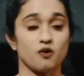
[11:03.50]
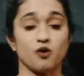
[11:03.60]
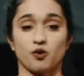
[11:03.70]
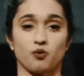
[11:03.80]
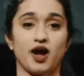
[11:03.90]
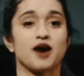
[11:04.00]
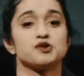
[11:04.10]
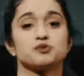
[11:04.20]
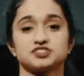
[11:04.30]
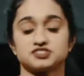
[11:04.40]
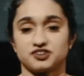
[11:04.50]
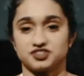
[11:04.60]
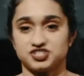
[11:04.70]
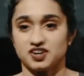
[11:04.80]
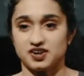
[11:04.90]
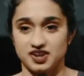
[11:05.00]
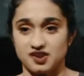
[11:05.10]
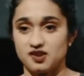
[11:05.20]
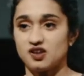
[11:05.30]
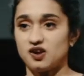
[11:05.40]
Or how do I start a charity?
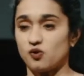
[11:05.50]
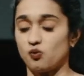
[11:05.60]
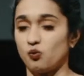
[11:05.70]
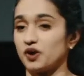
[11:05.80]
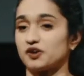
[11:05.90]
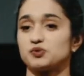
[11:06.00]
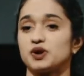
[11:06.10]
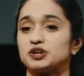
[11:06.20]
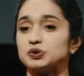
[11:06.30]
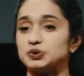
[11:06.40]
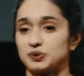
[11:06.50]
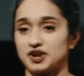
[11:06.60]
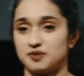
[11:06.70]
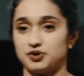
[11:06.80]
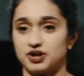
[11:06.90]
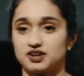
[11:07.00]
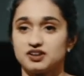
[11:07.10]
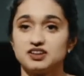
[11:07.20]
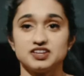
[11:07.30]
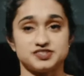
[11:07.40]
Where do I go to write a book?
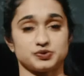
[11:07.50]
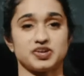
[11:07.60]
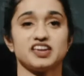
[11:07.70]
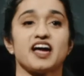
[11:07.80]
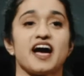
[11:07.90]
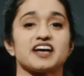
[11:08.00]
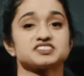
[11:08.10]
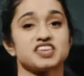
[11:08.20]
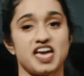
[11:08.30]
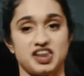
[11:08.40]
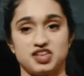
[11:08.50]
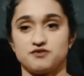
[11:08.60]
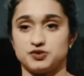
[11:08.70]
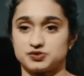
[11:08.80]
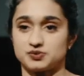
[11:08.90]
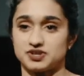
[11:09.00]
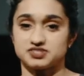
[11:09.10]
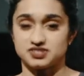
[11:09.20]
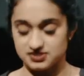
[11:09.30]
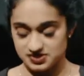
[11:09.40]
It's okay to ask any of those
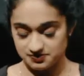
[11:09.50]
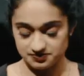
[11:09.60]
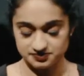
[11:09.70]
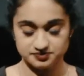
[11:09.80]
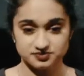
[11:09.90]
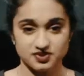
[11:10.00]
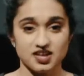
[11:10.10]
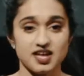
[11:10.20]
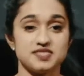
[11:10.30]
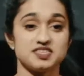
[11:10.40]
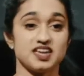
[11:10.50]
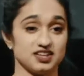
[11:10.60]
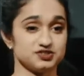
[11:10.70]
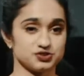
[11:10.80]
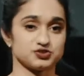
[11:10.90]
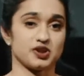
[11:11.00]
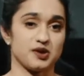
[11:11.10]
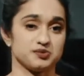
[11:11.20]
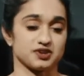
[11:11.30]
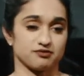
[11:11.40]
questions. And the answers are
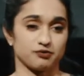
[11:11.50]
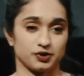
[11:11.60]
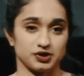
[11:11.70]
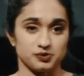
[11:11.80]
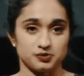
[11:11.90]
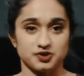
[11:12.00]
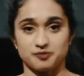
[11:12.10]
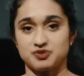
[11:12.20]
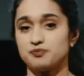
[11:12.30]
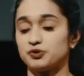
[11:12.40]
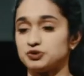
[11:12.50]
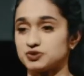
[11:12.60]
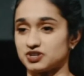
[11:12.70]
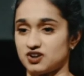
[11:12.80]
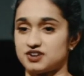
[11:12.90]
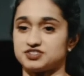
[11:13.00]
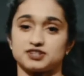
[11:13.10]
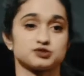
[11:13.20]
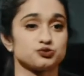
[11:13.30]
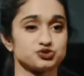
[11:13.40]
out there for you. There are people you can
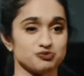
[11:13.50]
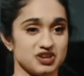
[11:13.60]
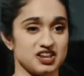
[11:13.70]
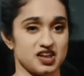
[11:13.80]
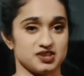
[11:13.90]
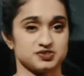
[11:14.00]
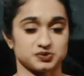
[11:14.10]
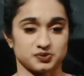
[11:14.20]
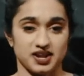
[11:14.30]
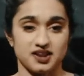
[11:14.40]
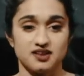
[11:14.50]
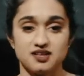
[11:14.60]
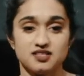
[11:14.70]
contact. Social media is great.